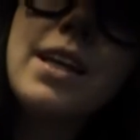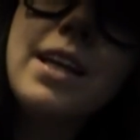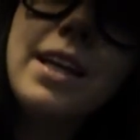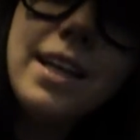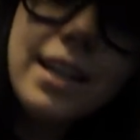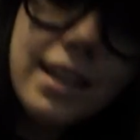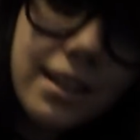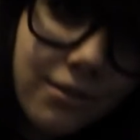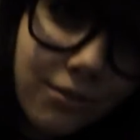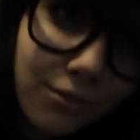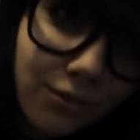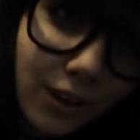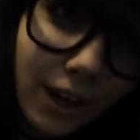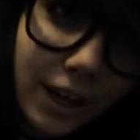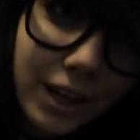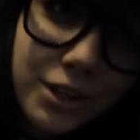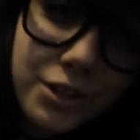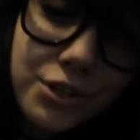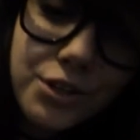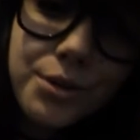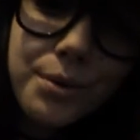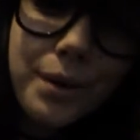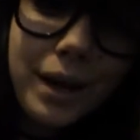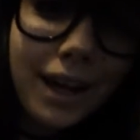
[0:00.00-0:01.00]
He can
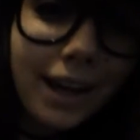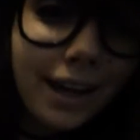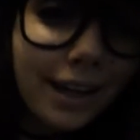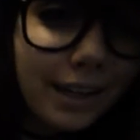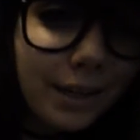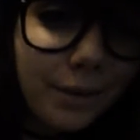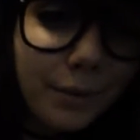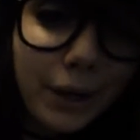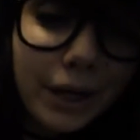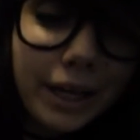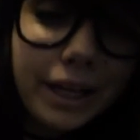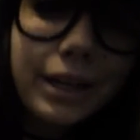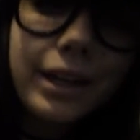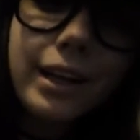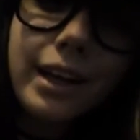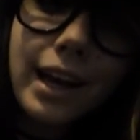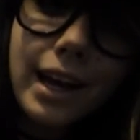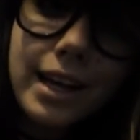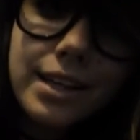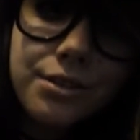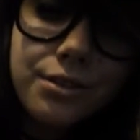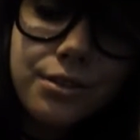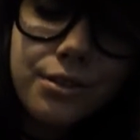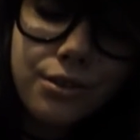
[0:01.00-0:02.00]
find you anyway,
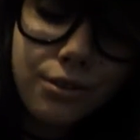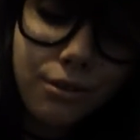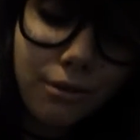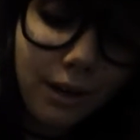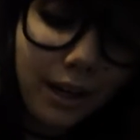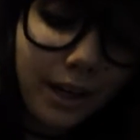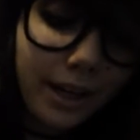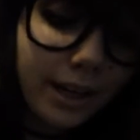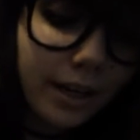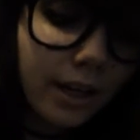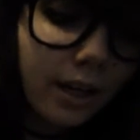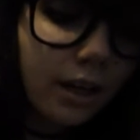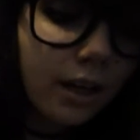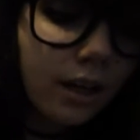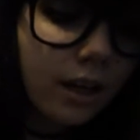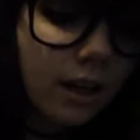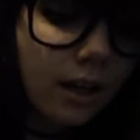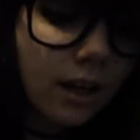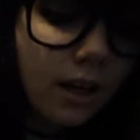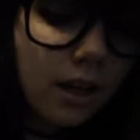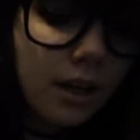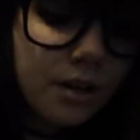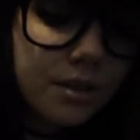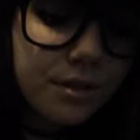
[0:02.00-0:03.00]
light or no light.
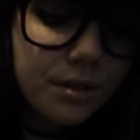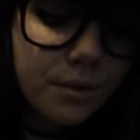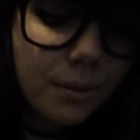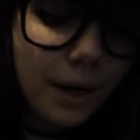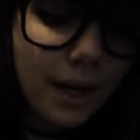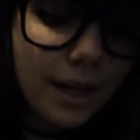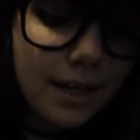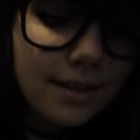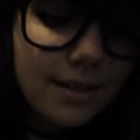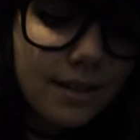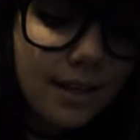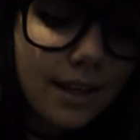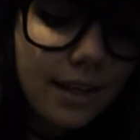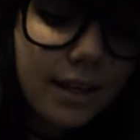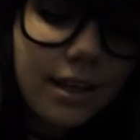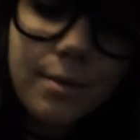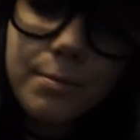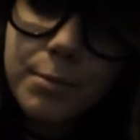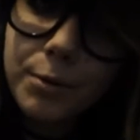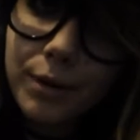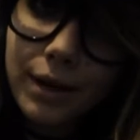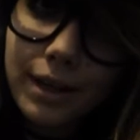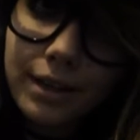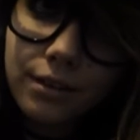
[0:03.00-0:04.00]
So I say
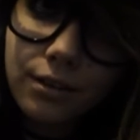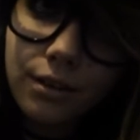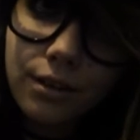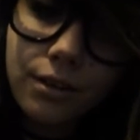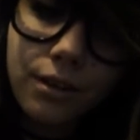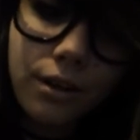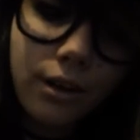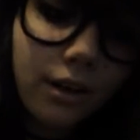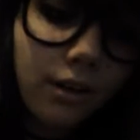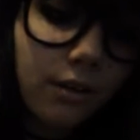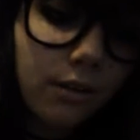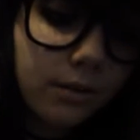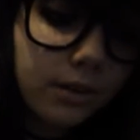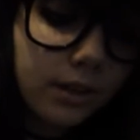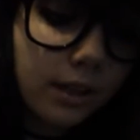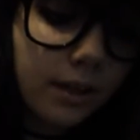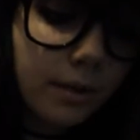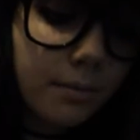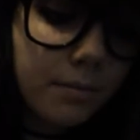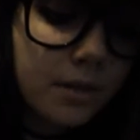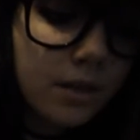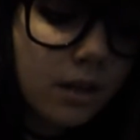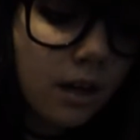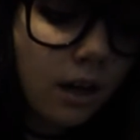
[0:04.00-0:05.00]
keep your light on at all
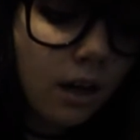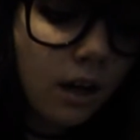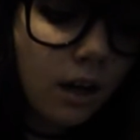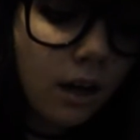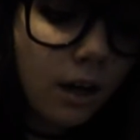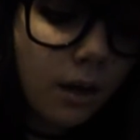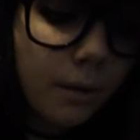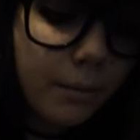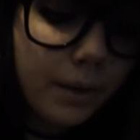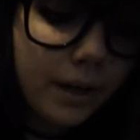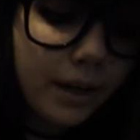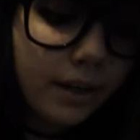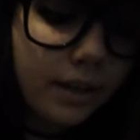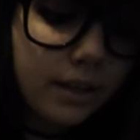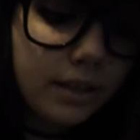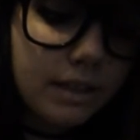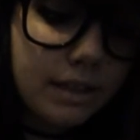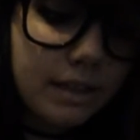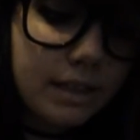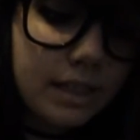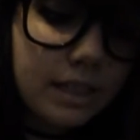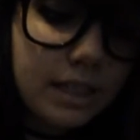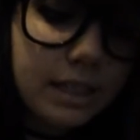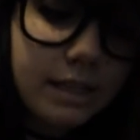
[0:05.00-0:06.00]
times.
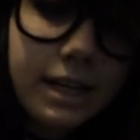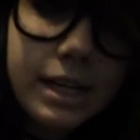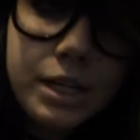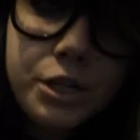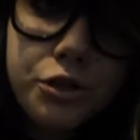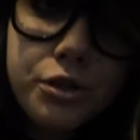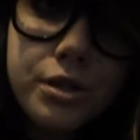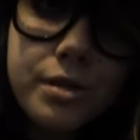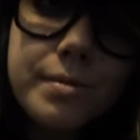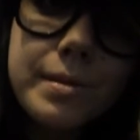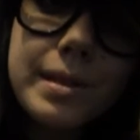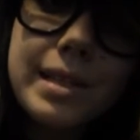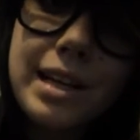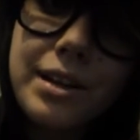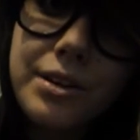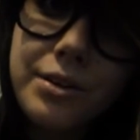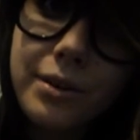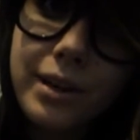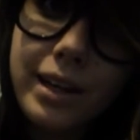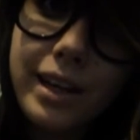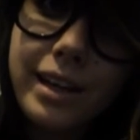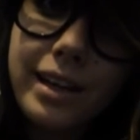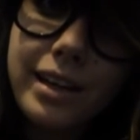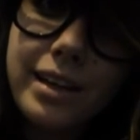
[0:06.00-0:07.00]
Because it's dangerous without
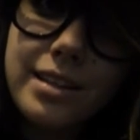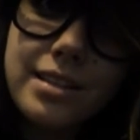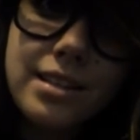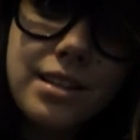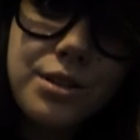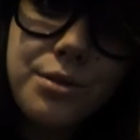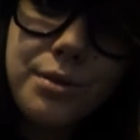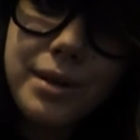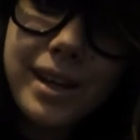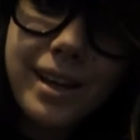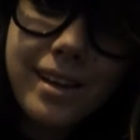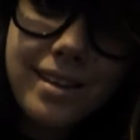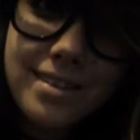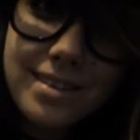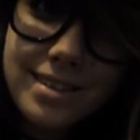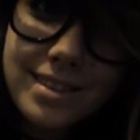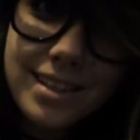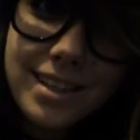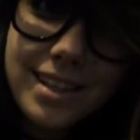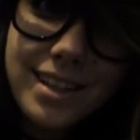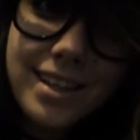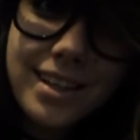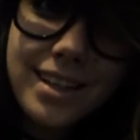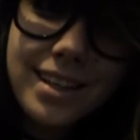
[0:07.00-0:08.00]
your light, because then you can't
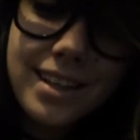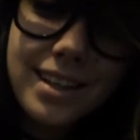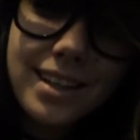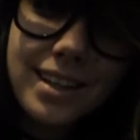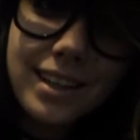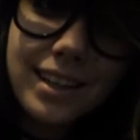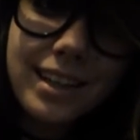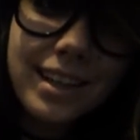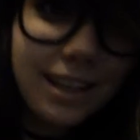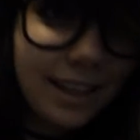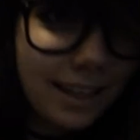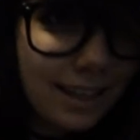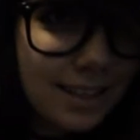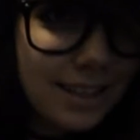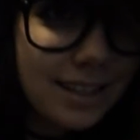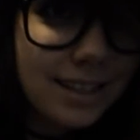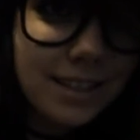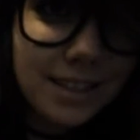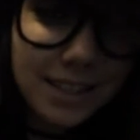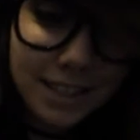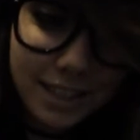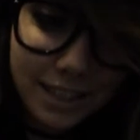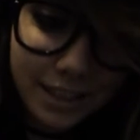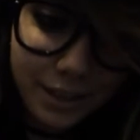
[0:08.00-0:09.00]
see, and he can
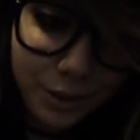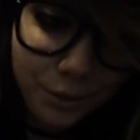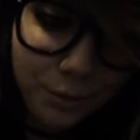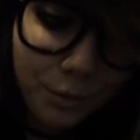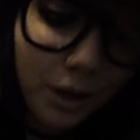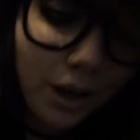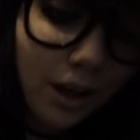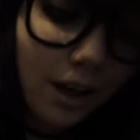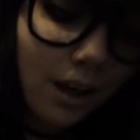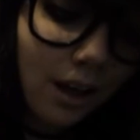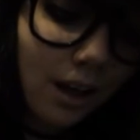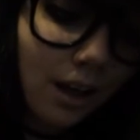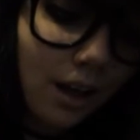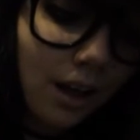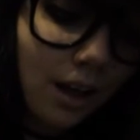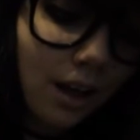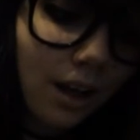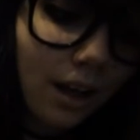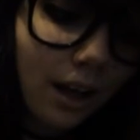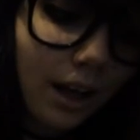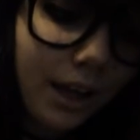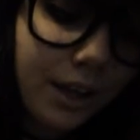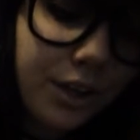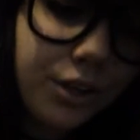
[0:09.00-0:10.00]
still see you.
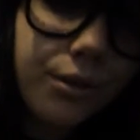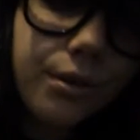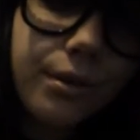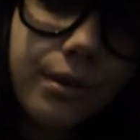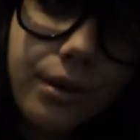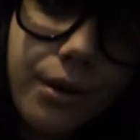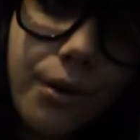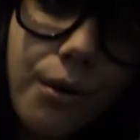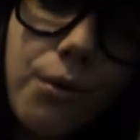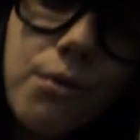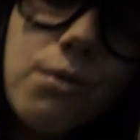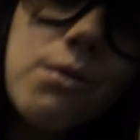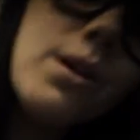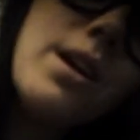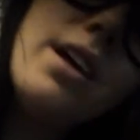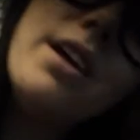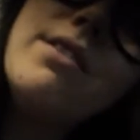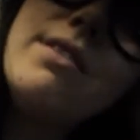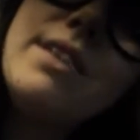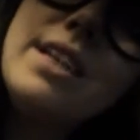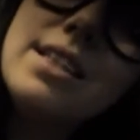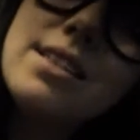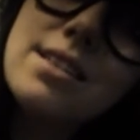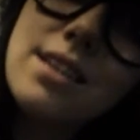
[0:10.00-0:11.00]
And you'll know
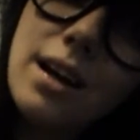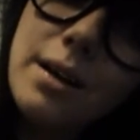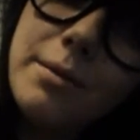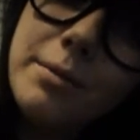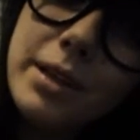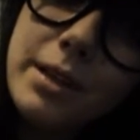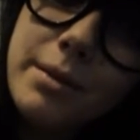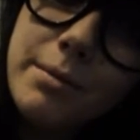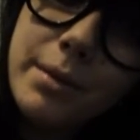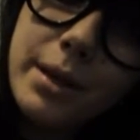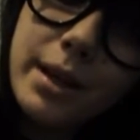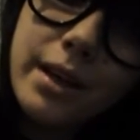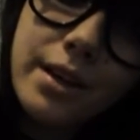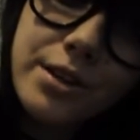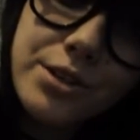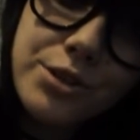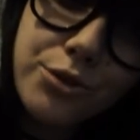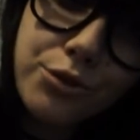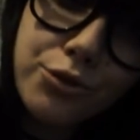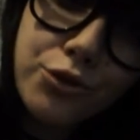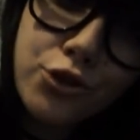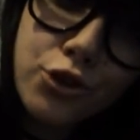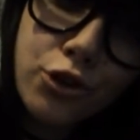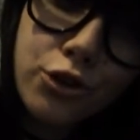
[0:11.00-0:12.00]
if he's coming
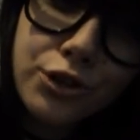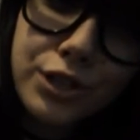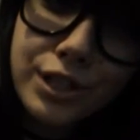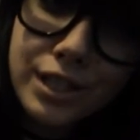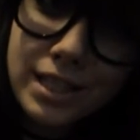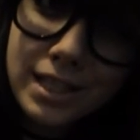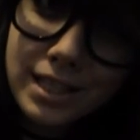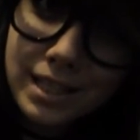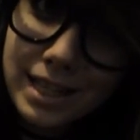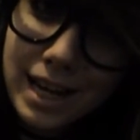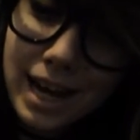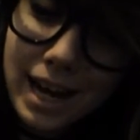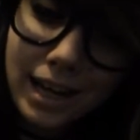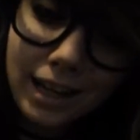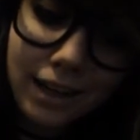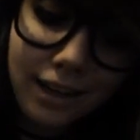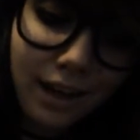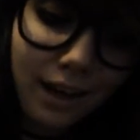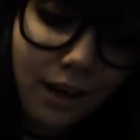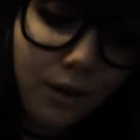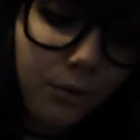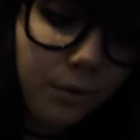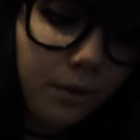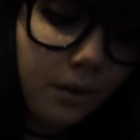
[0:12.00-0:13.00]
because you'll start to
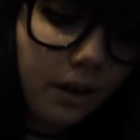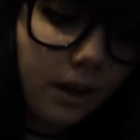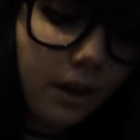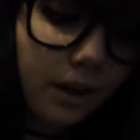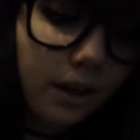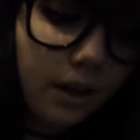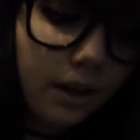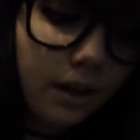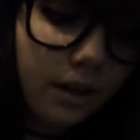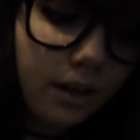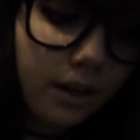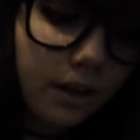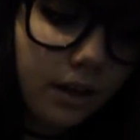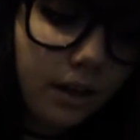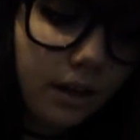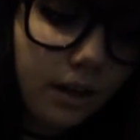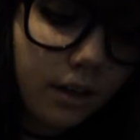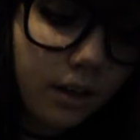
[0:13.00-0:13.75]
static out. And